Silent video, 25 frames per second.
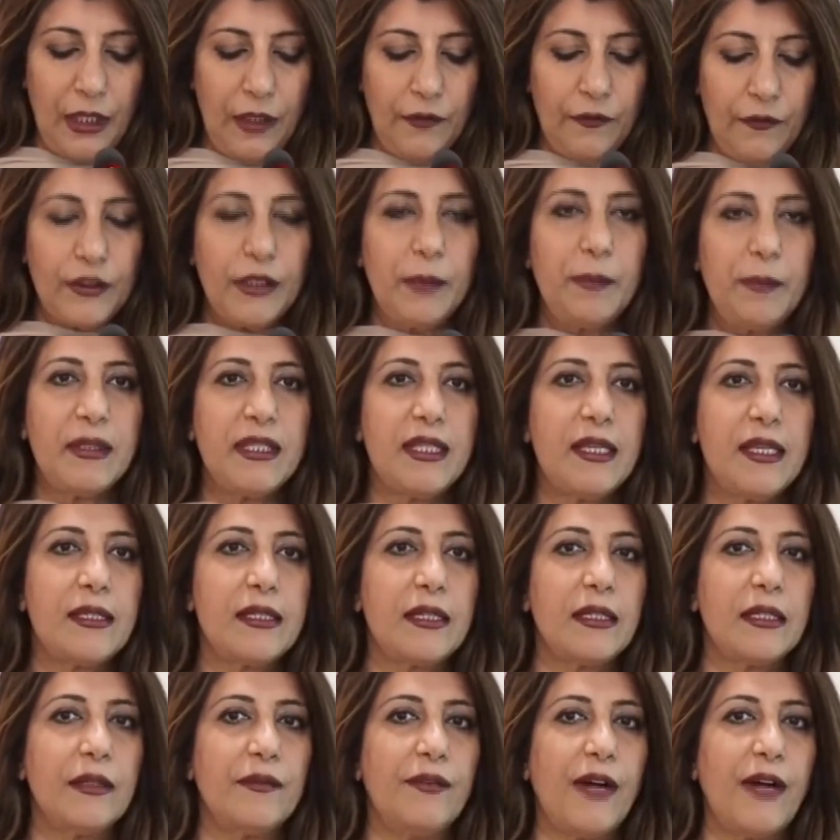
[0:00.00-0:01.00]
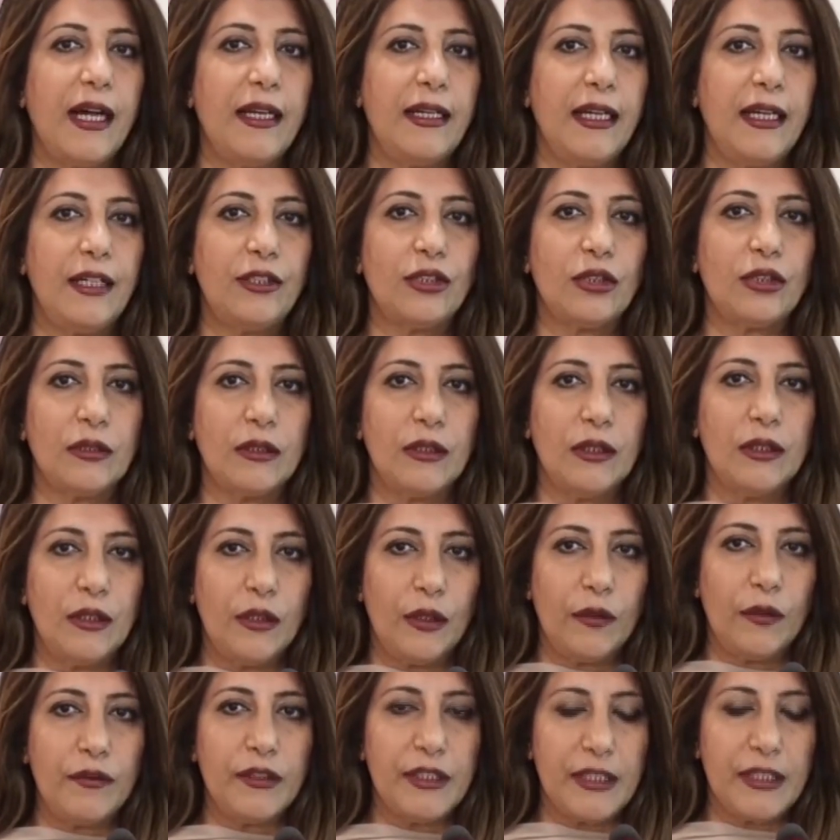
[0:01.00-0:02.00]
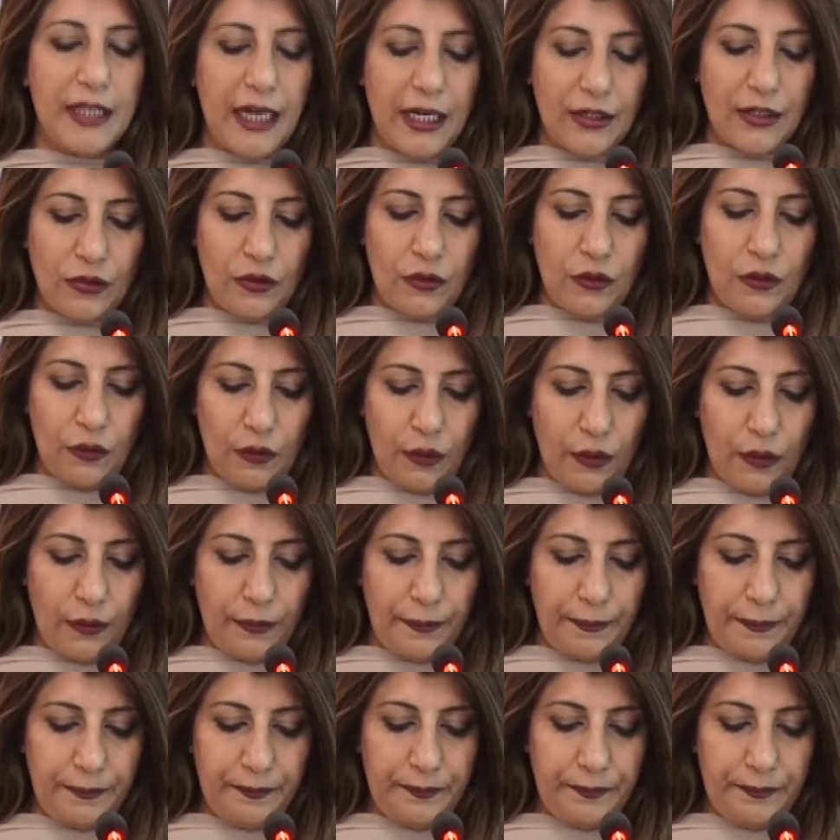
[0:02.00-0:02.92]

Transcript: for the persistent violation of international law.